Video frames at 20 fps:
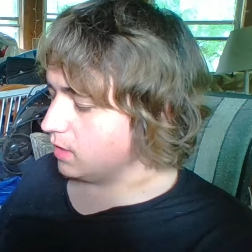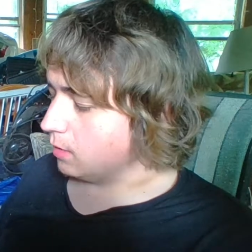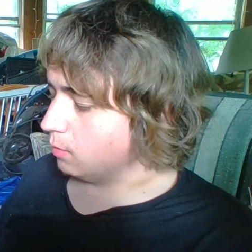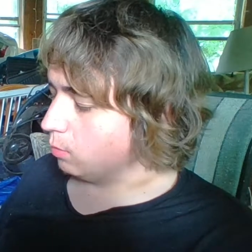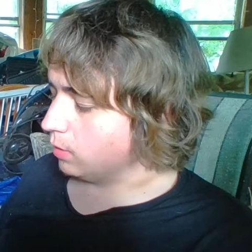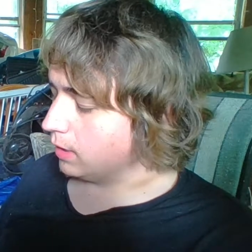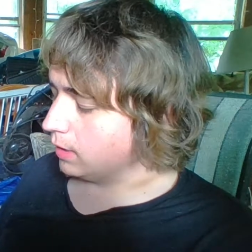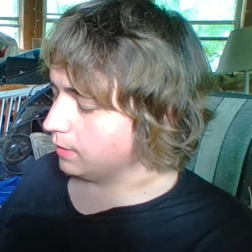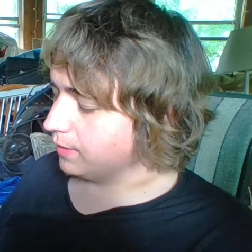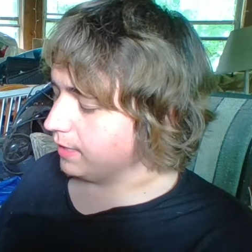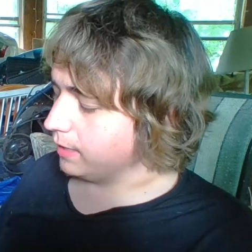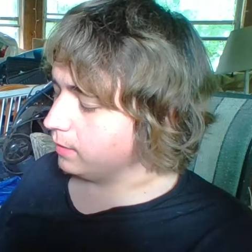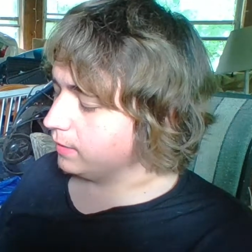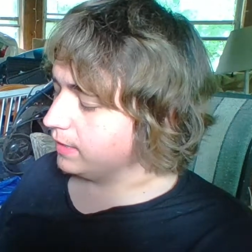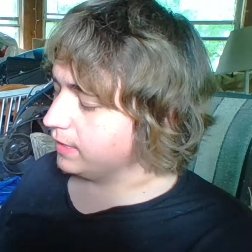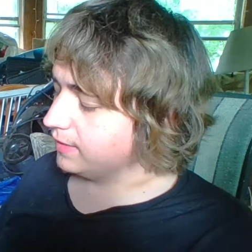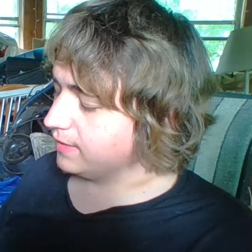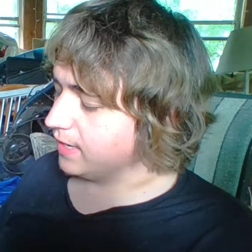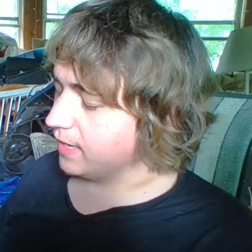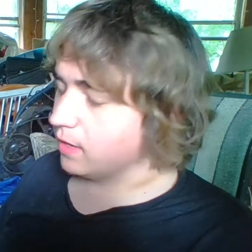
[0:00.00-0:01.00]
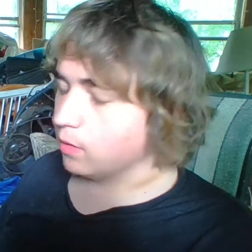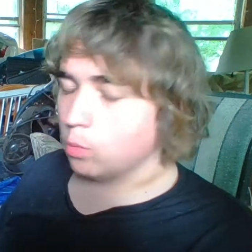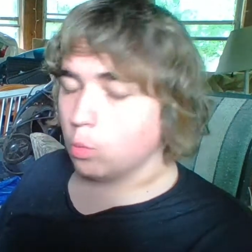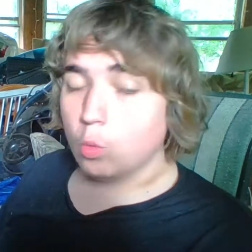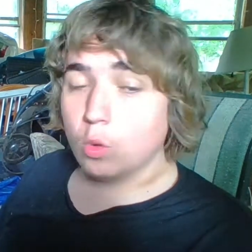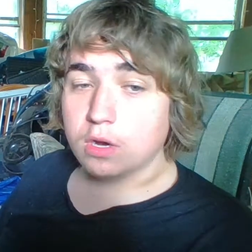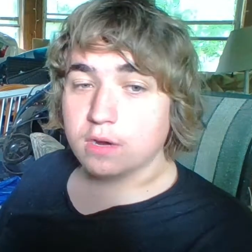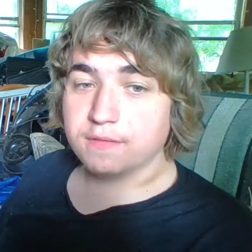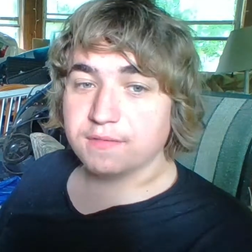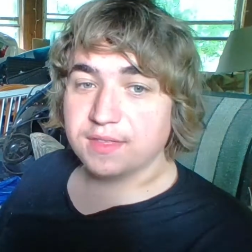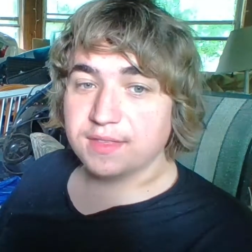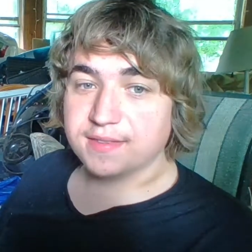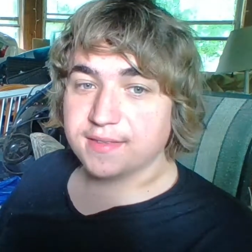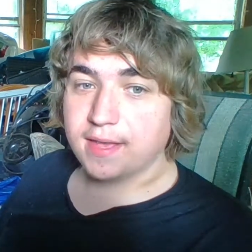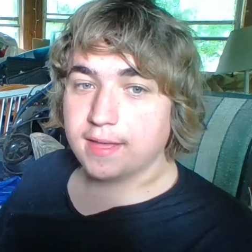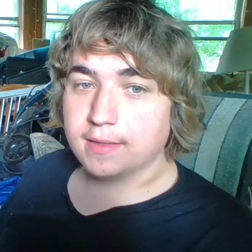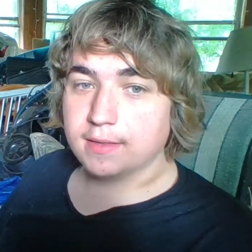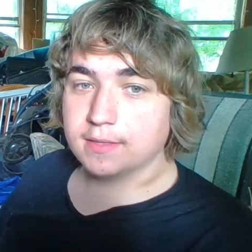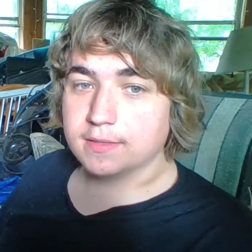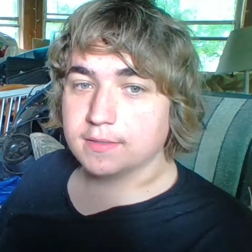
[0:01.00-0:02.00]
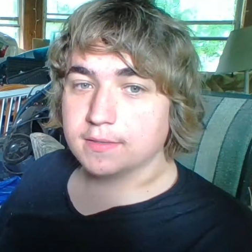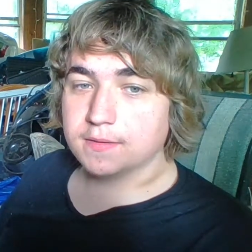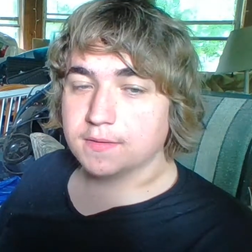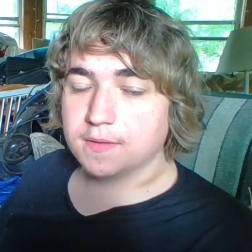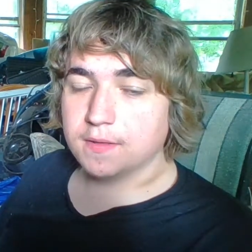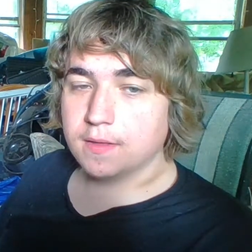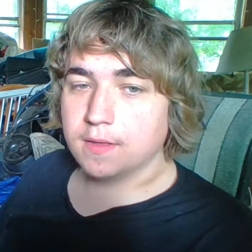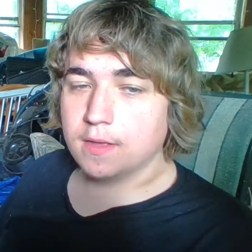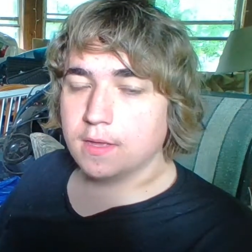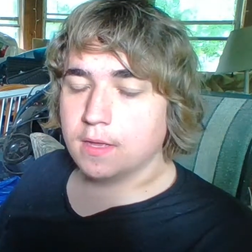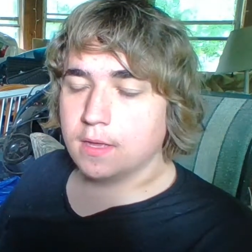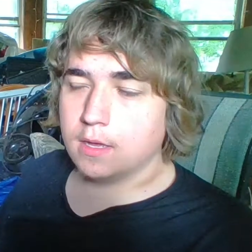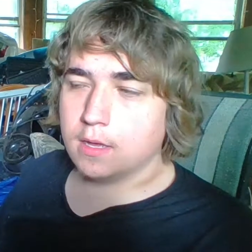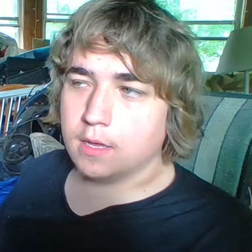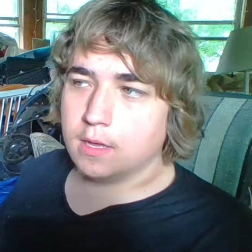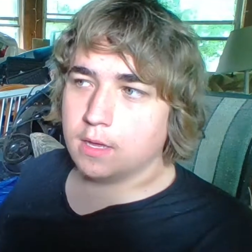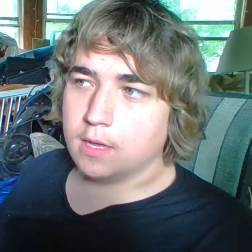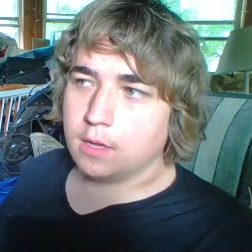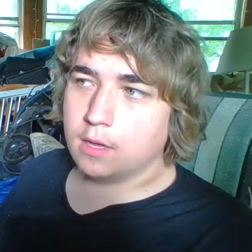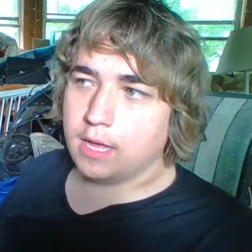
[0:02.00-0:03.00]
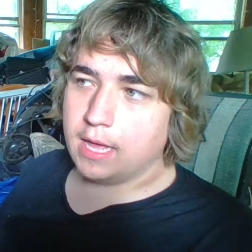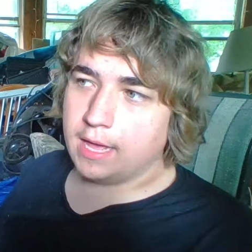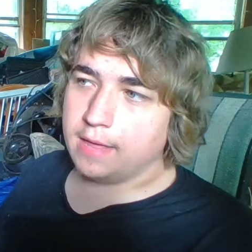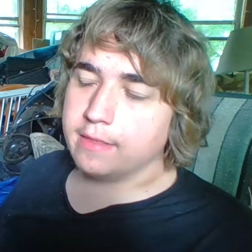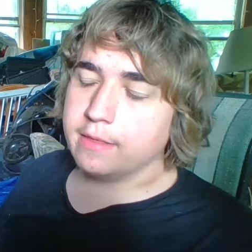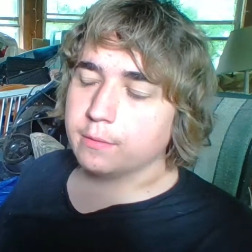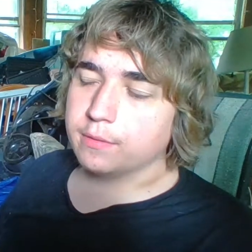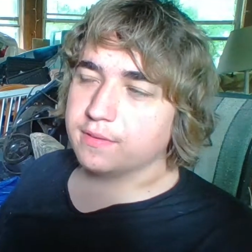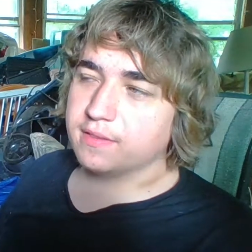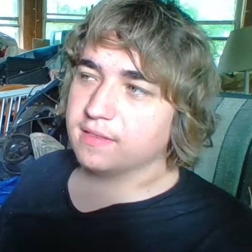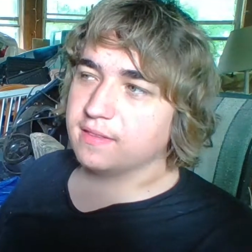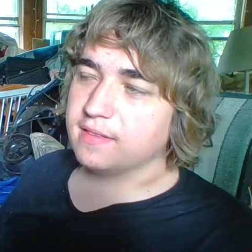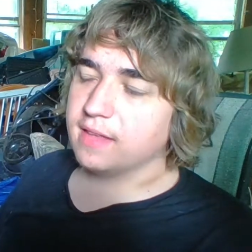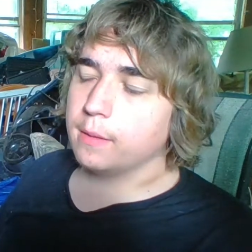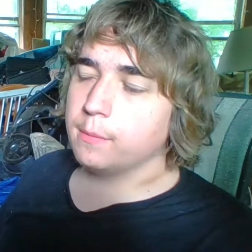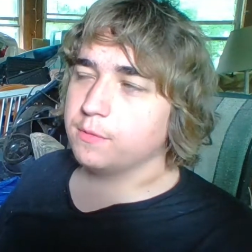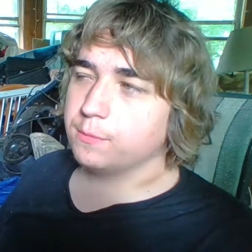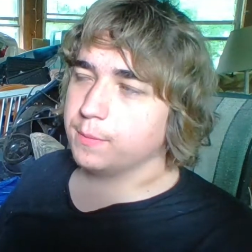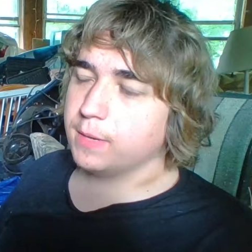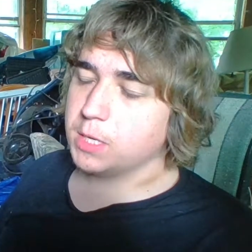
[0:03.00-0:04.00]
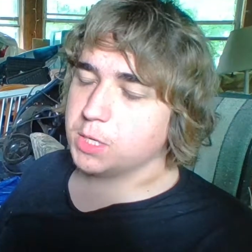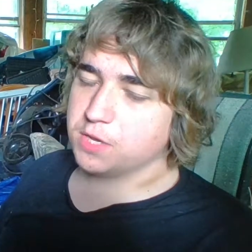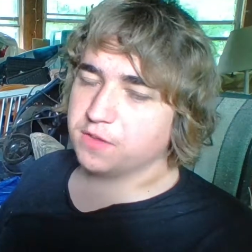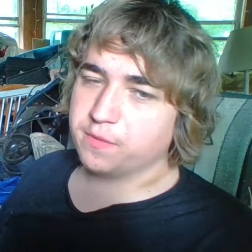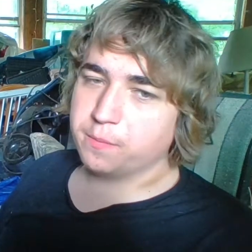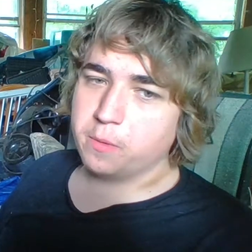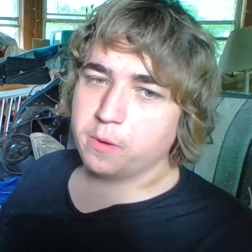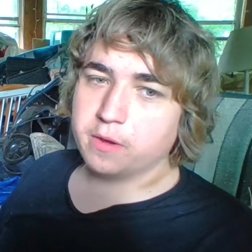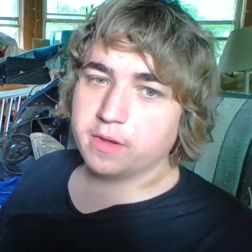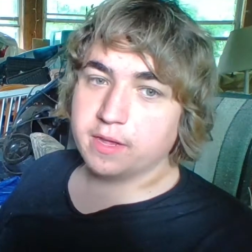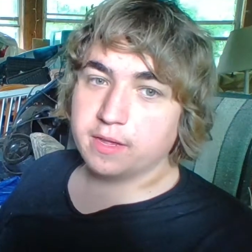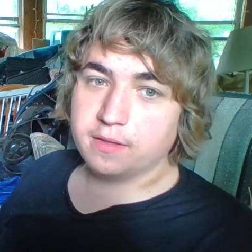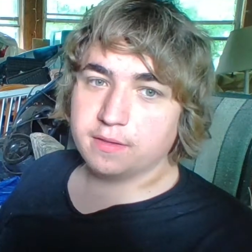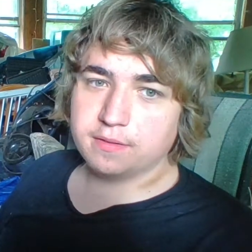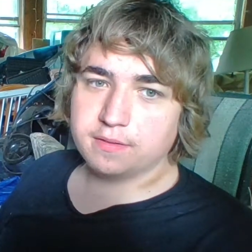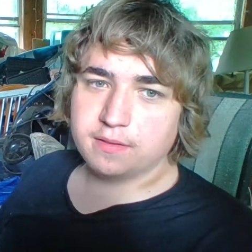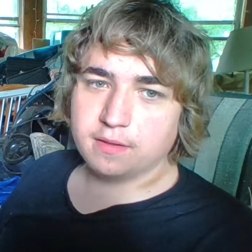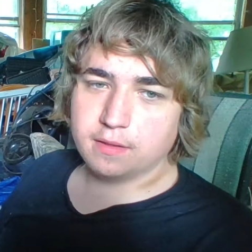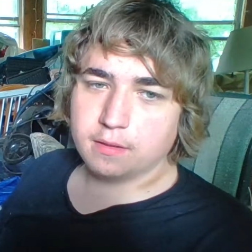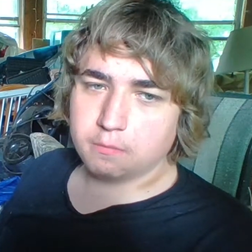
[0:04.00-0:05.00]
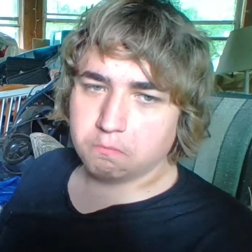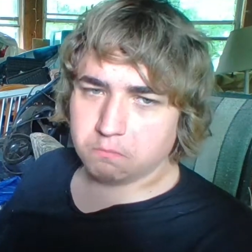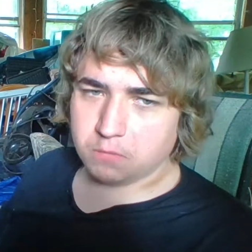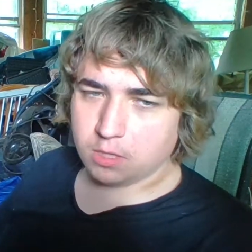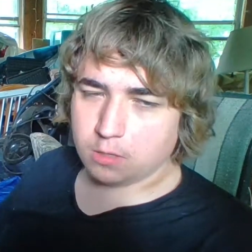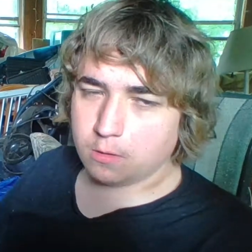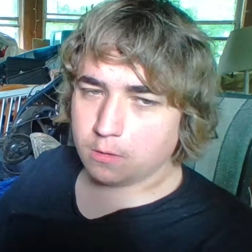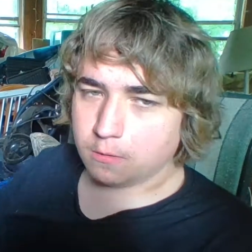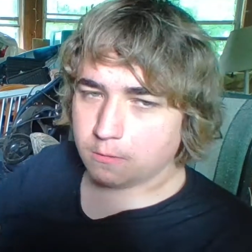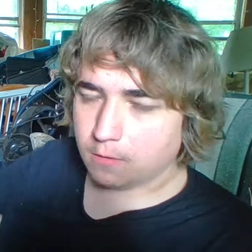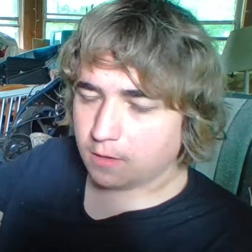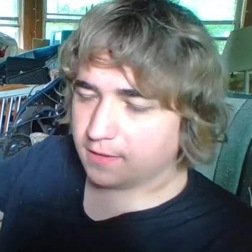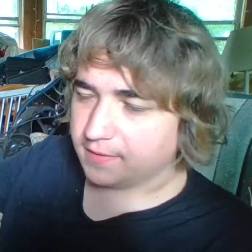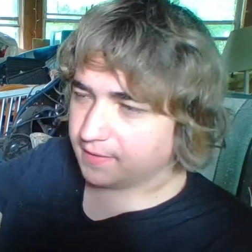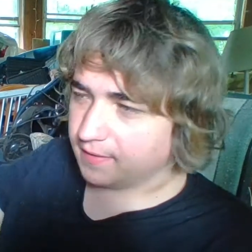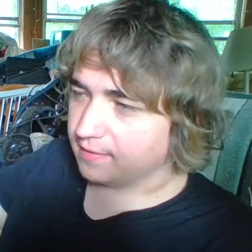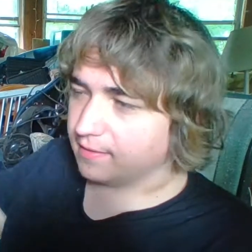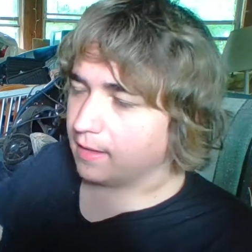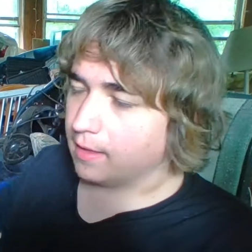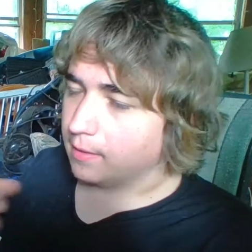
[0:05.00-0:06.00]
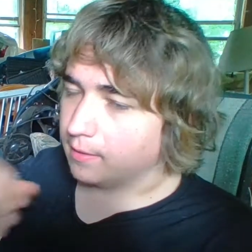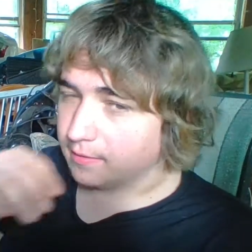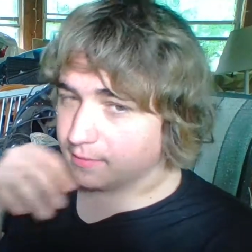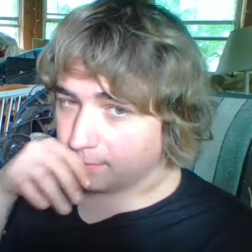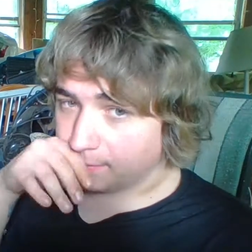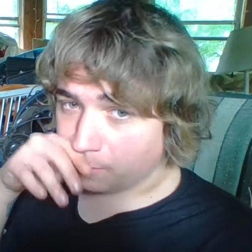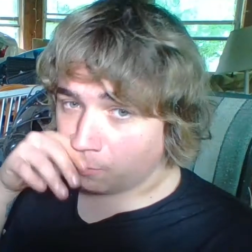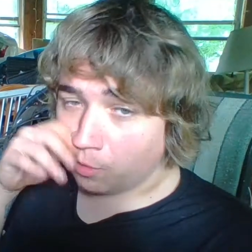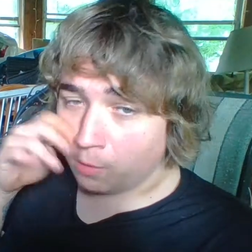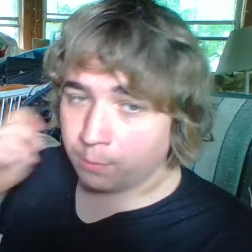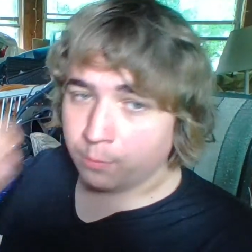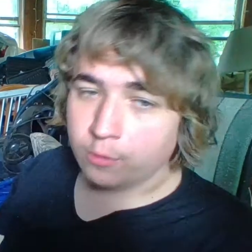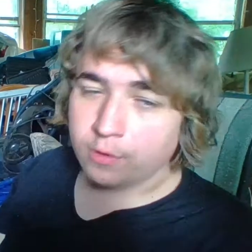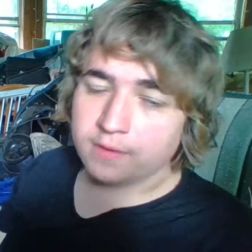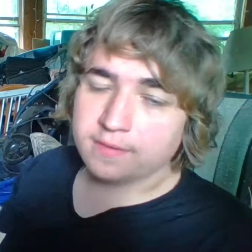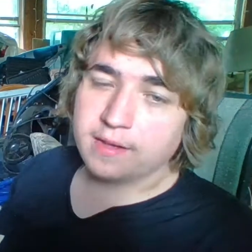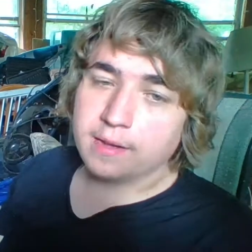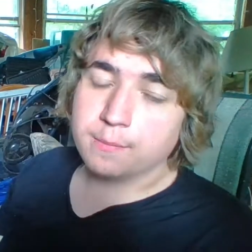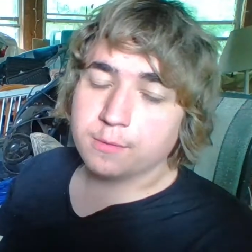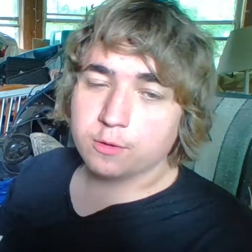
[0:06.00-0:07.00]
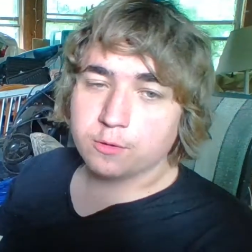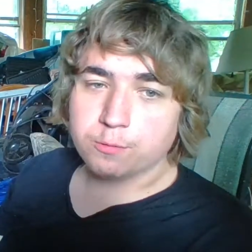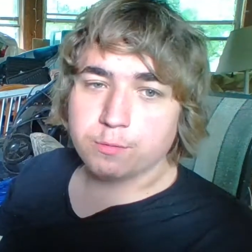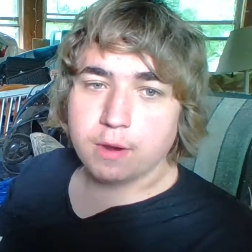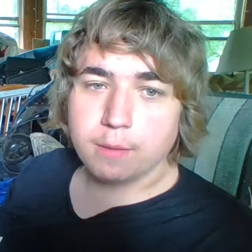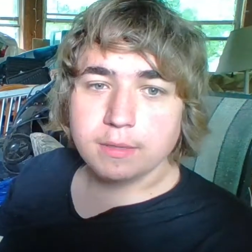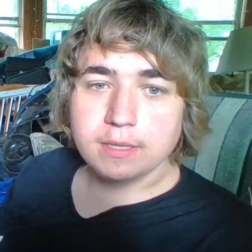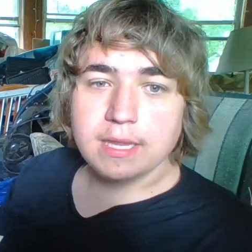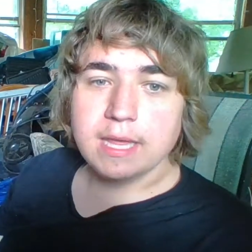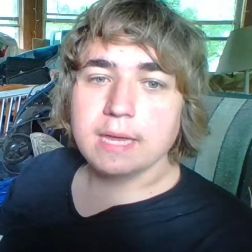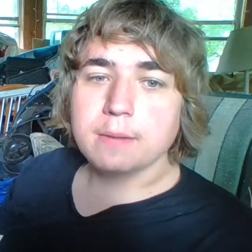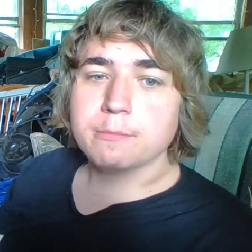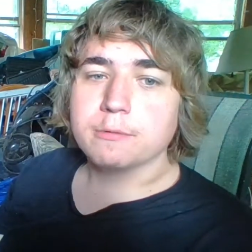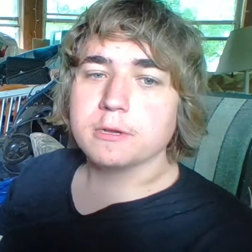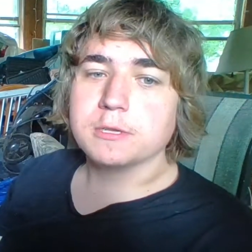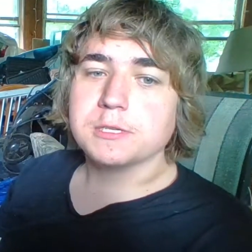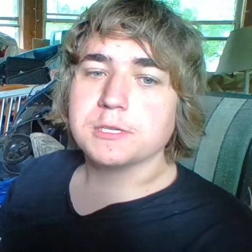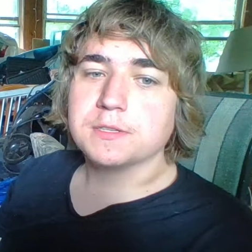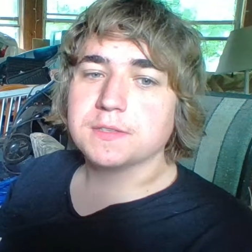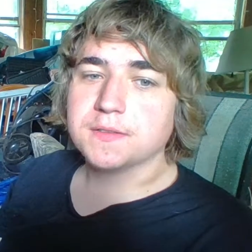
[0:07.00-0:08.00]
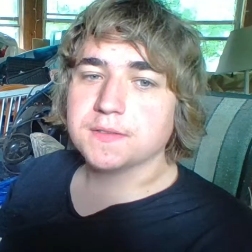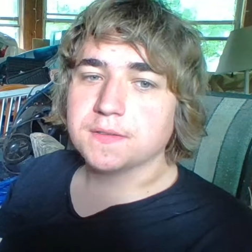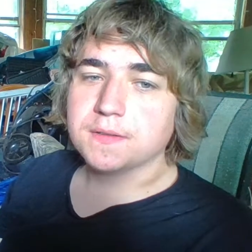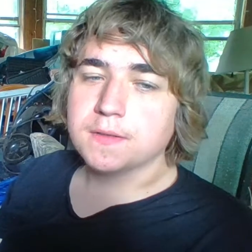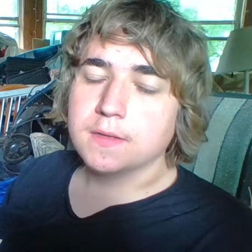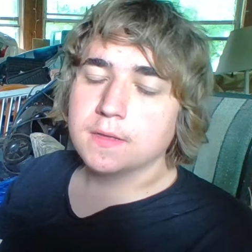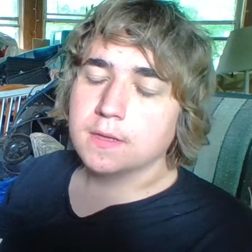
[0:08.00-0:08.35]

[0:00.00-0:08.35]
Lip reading: Well, they only had taken one of these islands. And there was the same species of monkeys, across these islands, because at one point in time there was probably land bridges.